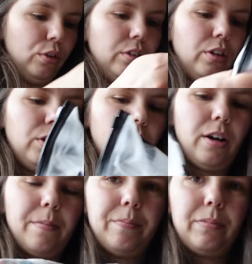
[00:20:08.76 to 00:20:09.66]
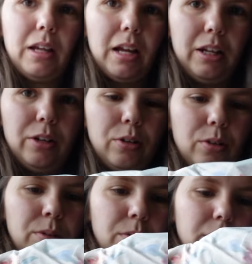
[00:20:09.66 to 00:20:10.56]
also got a
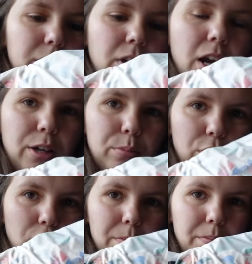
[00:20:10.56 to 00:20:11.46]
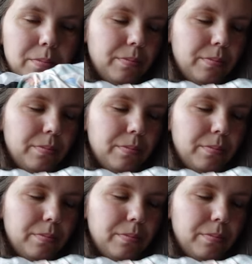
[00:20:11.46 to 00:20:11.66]
little tie up top,